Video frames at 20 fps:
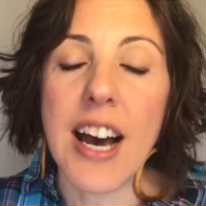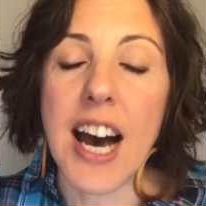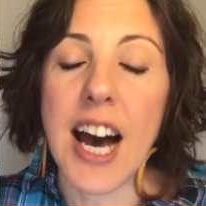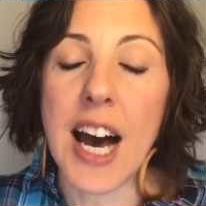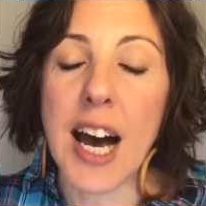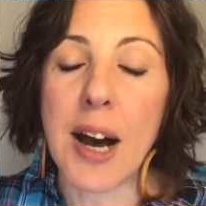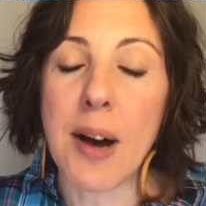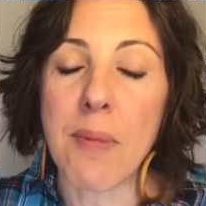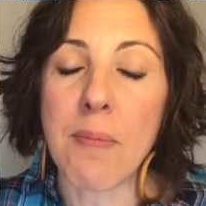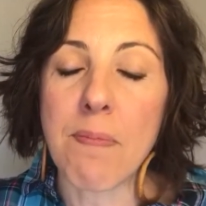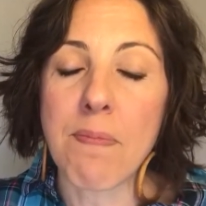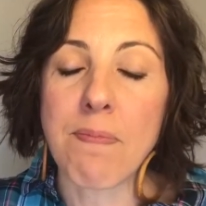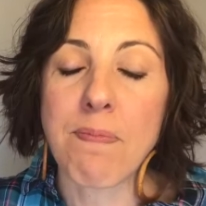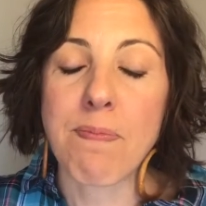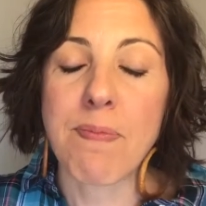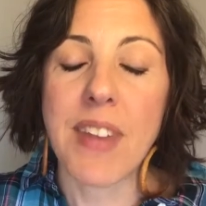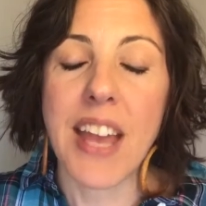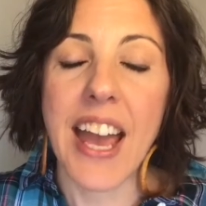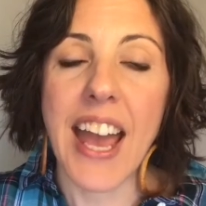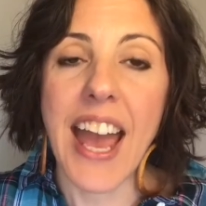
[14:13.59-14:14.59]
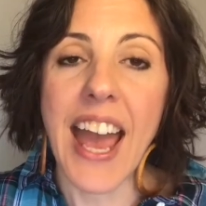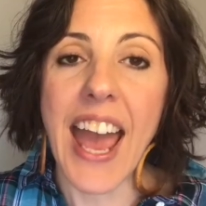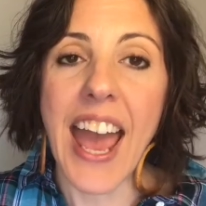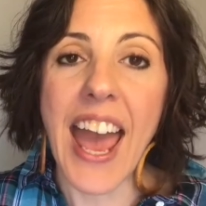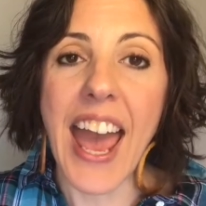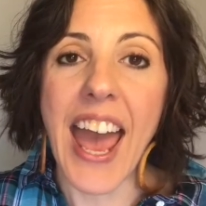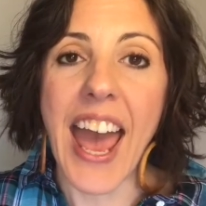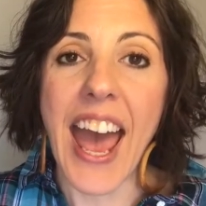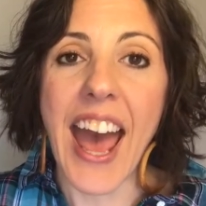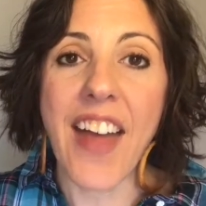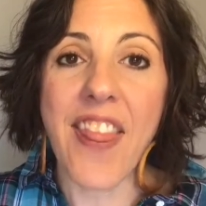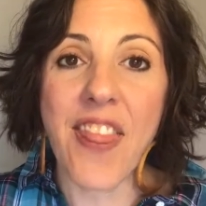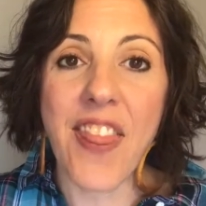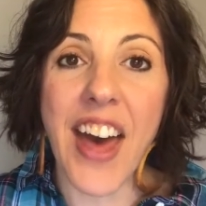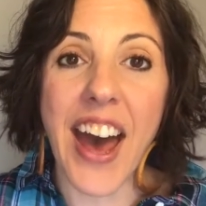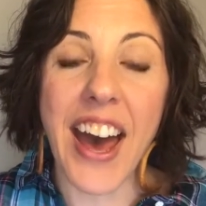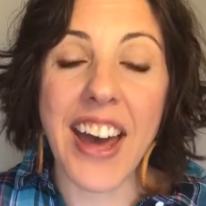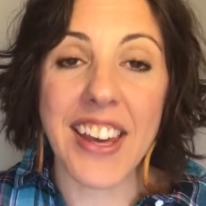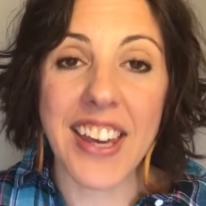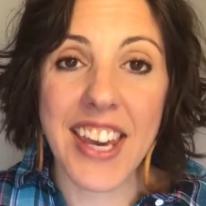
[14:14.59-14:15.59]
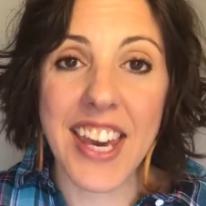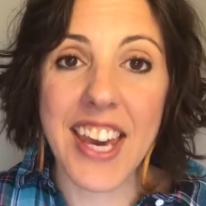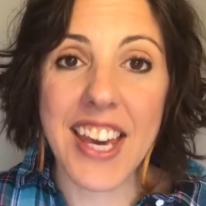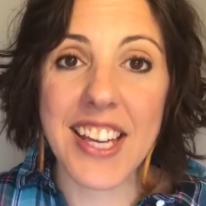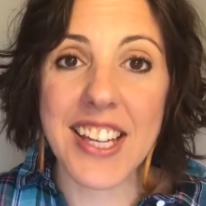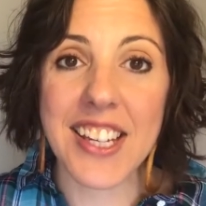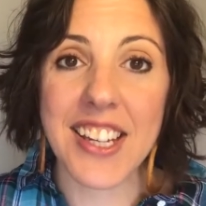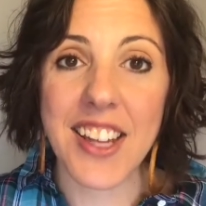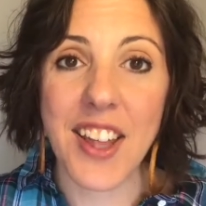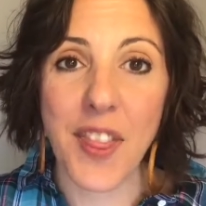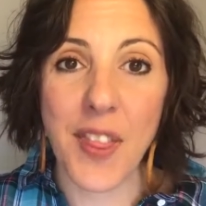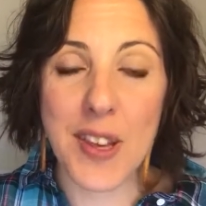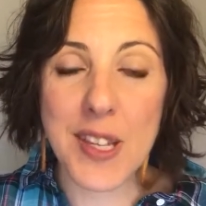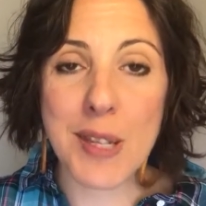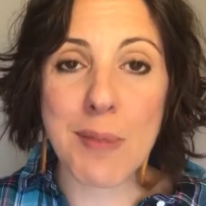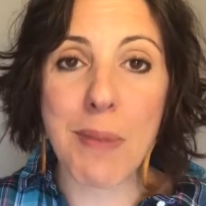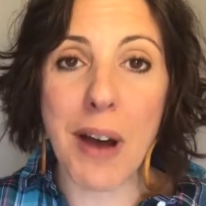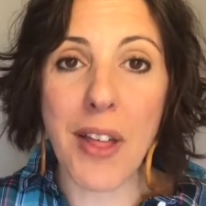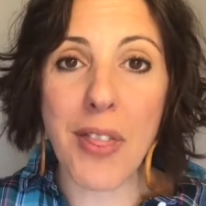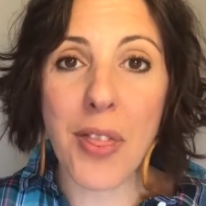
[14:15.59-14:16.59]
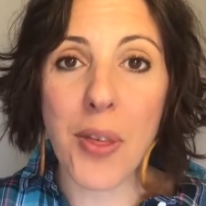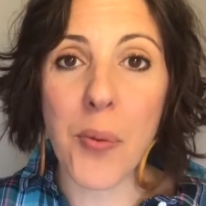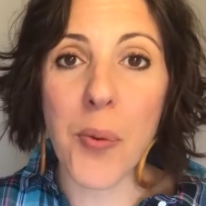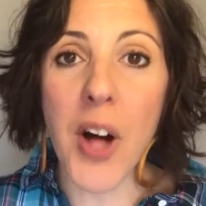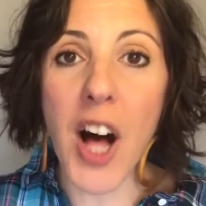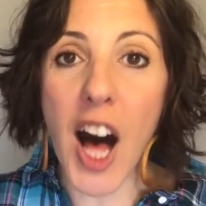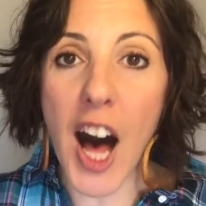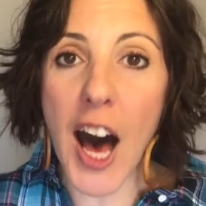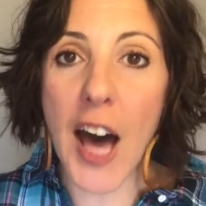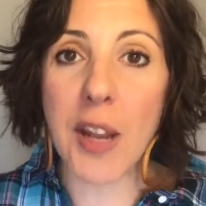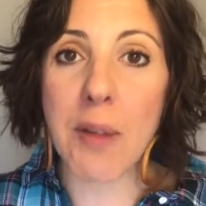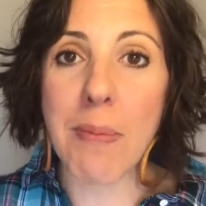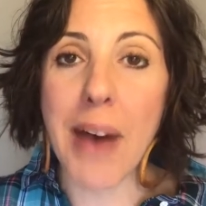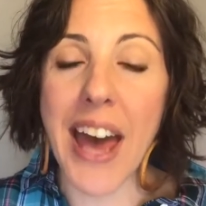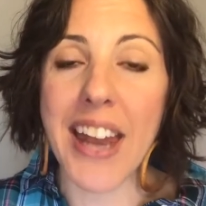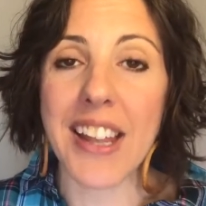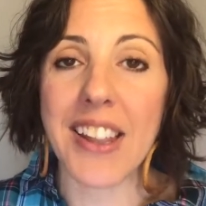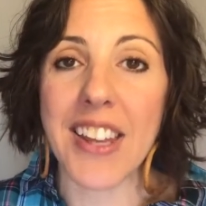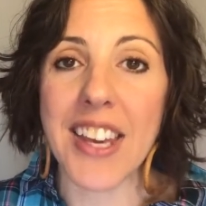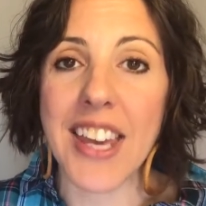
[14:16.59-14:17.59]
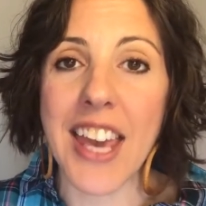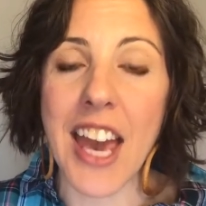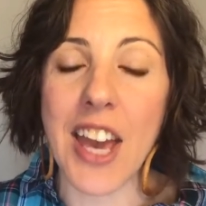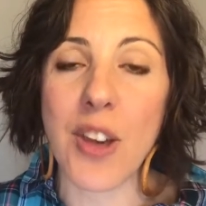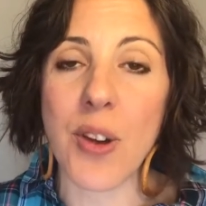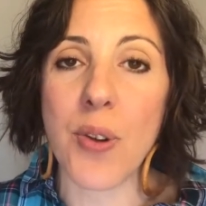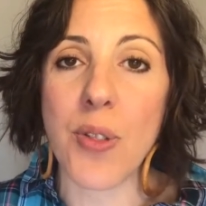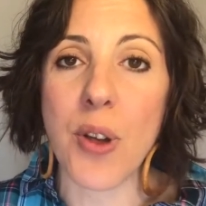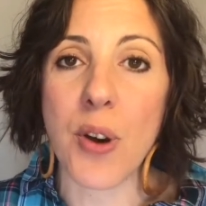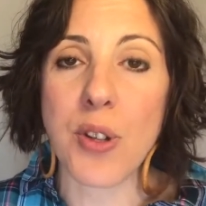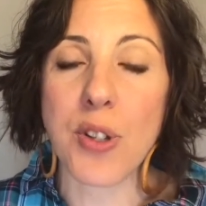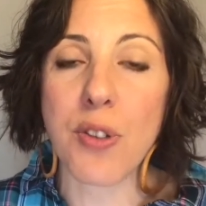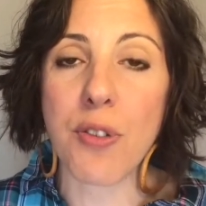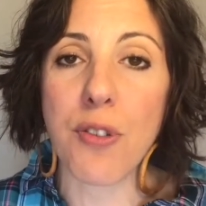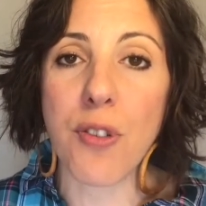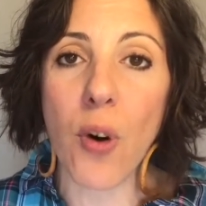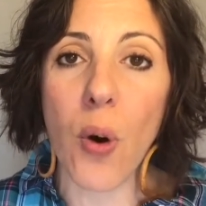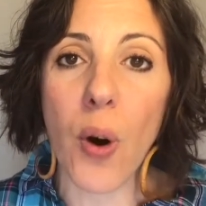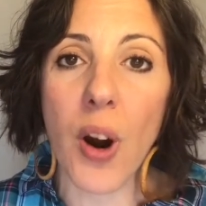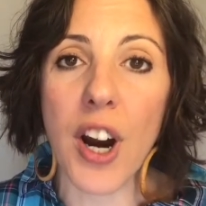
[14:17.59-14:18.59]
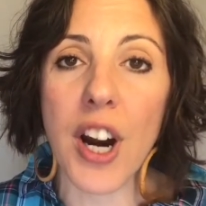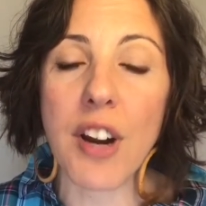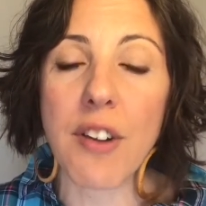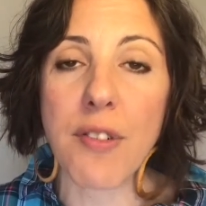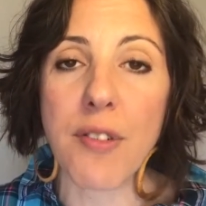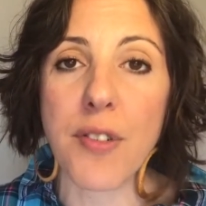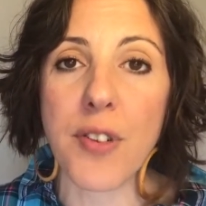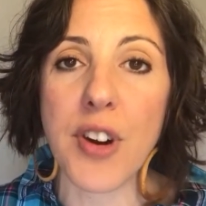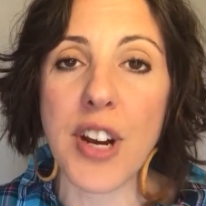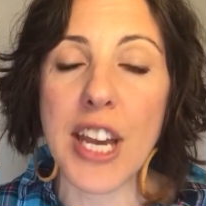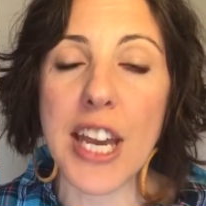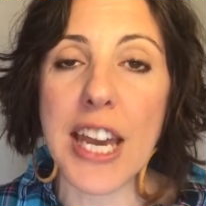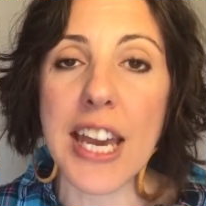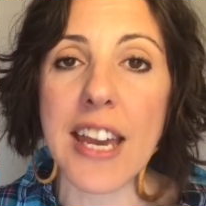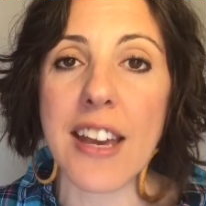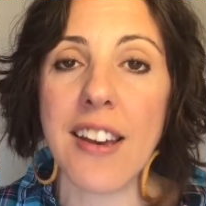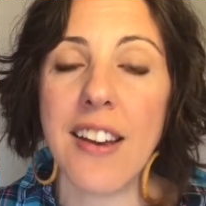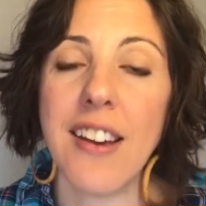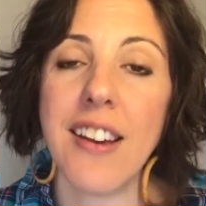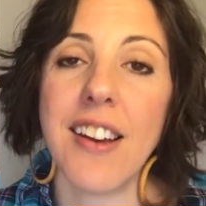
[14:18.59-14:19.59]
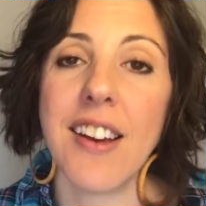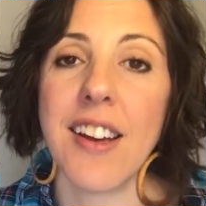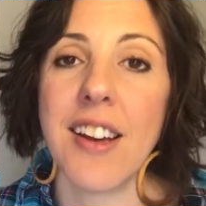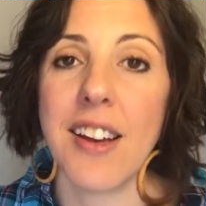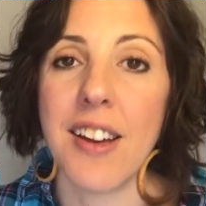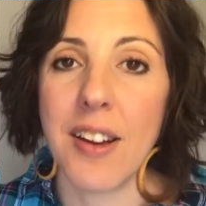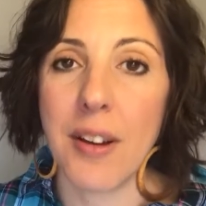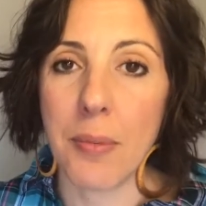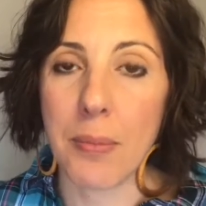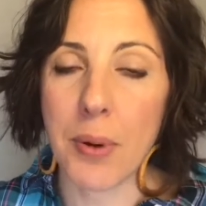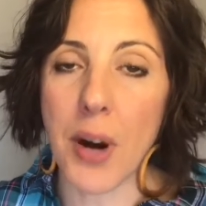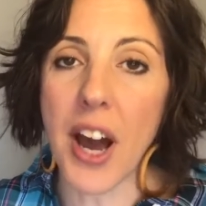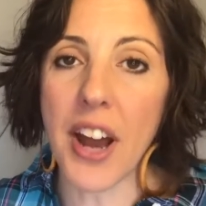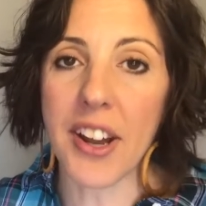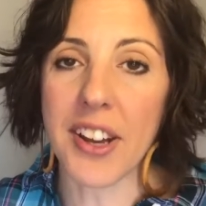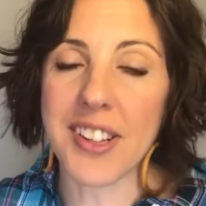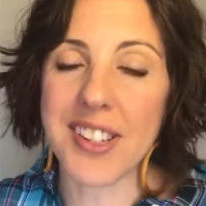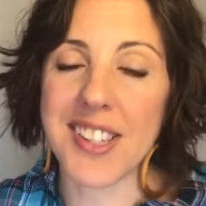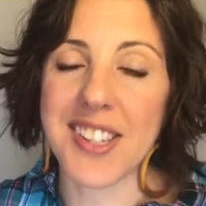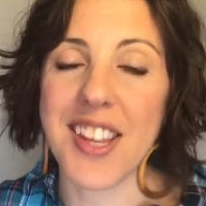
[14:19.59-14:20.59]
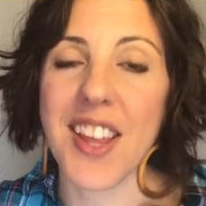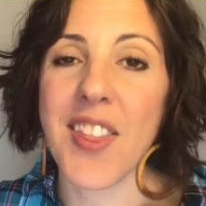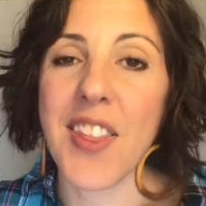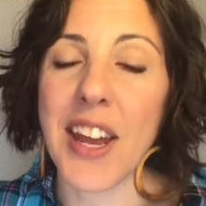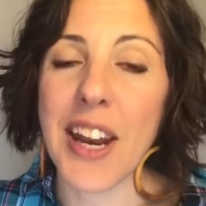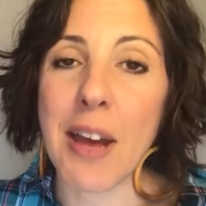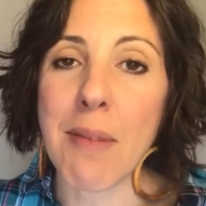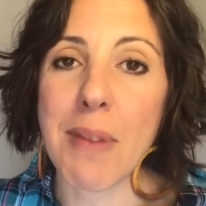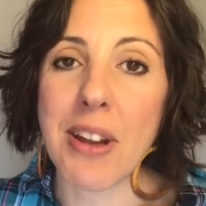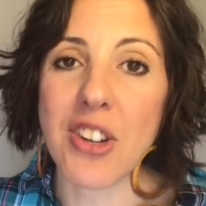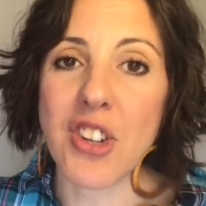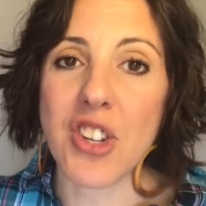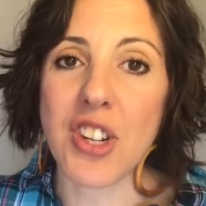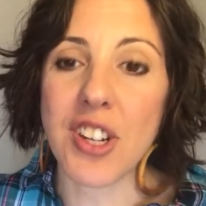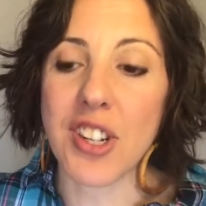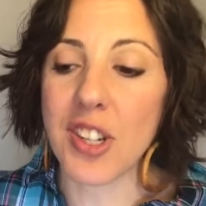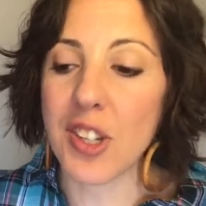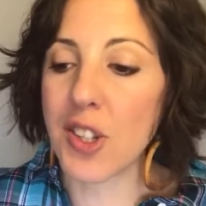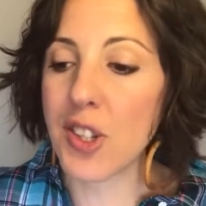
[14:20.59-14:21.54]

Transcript: And that kit this month will automatically get you those 4 free products that I mentioned.